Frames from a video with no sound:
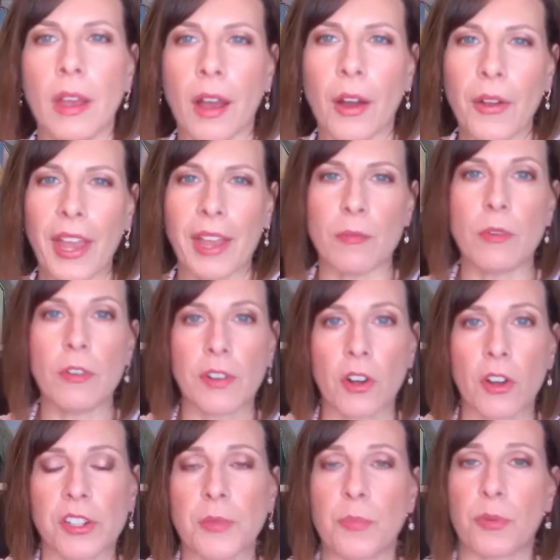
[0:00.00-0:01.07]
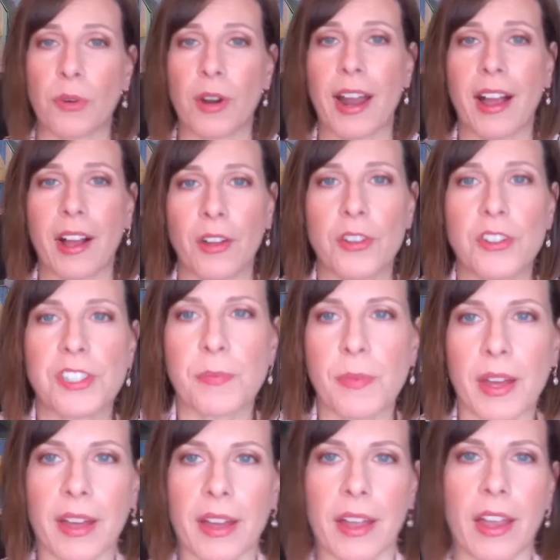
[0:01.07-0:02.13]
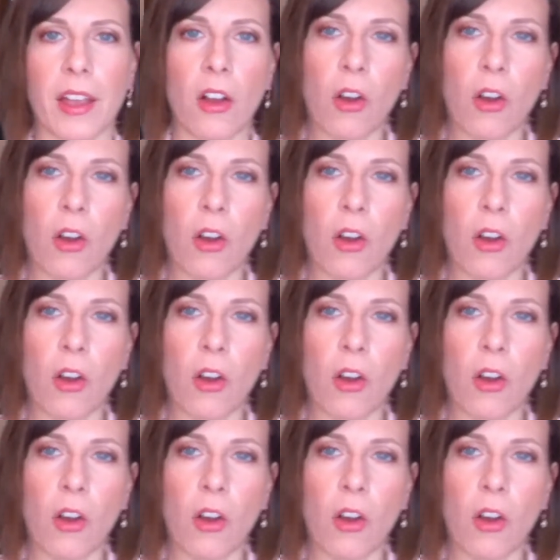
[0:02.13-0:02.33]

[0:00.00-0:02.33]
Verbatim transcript: Okay, moving on to brows, my